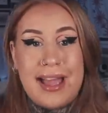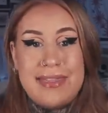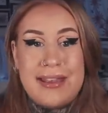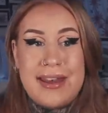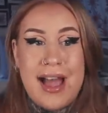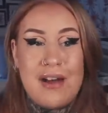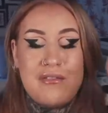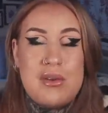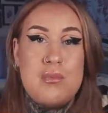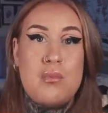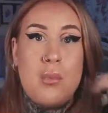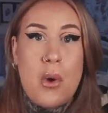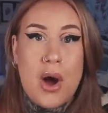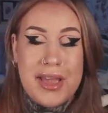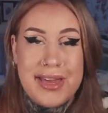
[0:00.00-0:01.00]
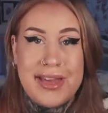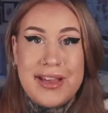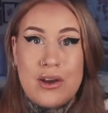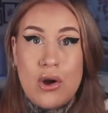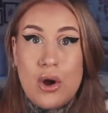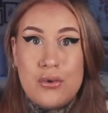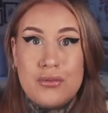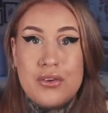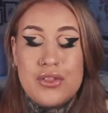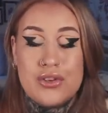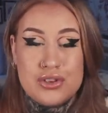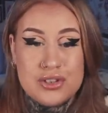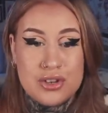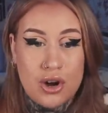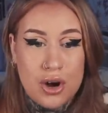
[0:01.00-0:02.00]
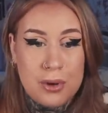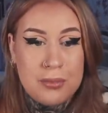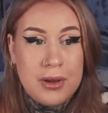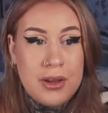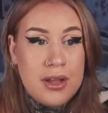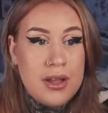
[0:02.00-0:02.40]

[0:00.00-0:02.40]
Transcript: and then having white ink over the top.